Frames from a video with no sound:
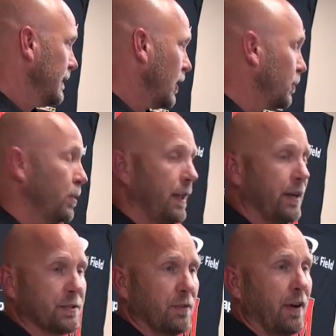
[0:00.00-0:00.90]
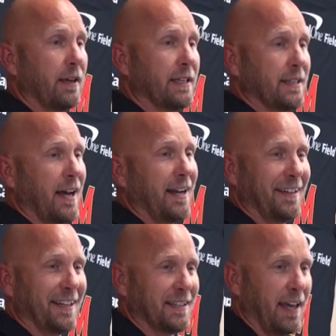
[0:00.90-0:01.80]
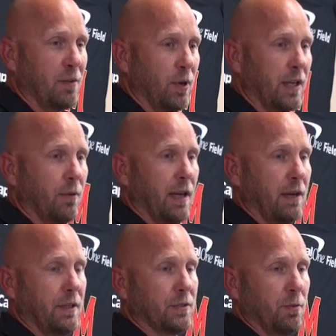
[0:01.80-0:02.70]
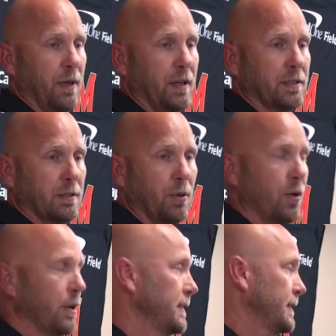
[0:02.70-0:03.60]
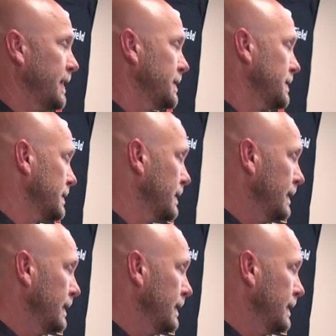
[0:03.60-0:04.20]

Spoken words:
Our players are very excited that it's game week. We have a tremendous opponent in Texas.